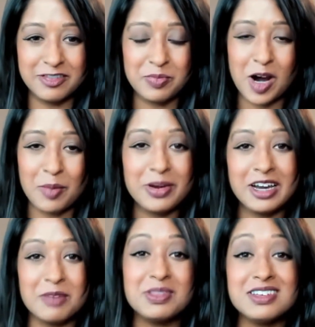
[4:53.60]
of
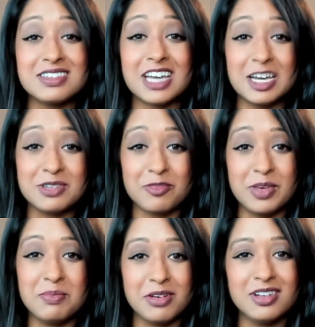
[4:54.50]
propping up these types of
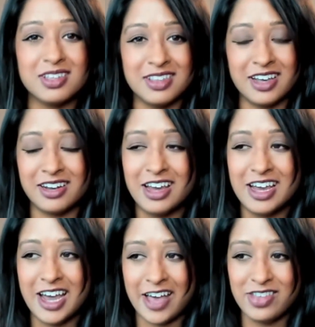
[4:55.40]
people and
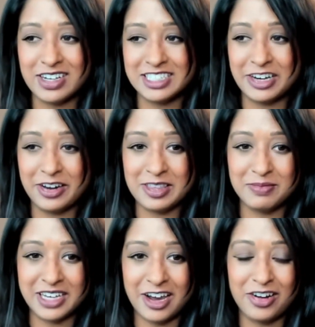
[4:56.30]
then tearing
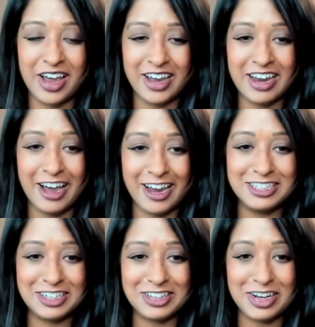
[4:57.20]
them down.
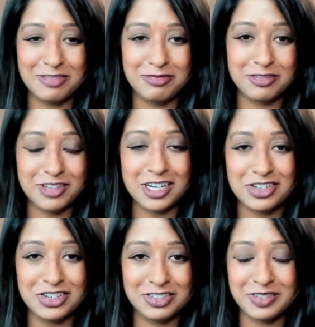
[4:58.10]
I did a lot of
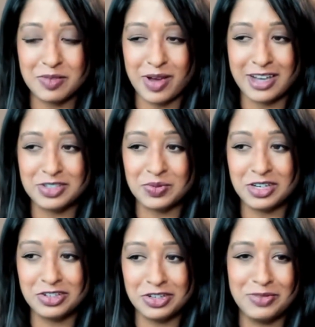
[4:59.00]
reflection over the past
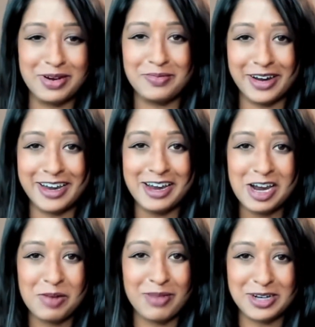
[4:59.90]
week too about my
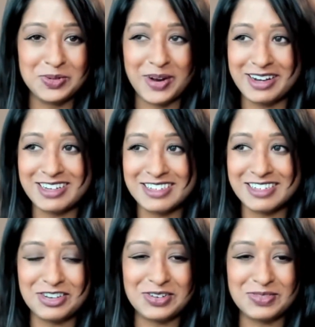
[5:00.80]

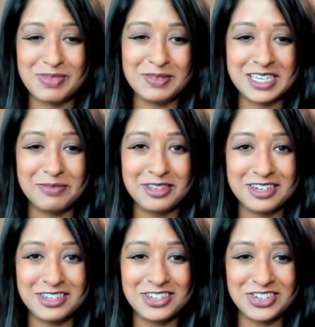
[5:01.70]
20s and, maybe some of
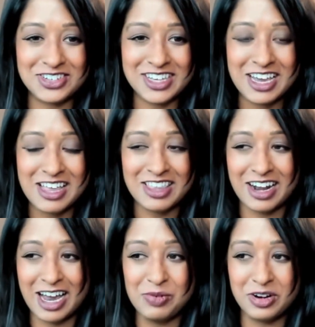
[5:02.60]
the decisions
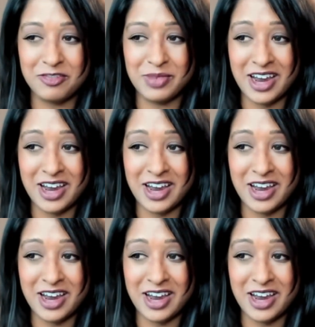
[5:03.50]
that I would have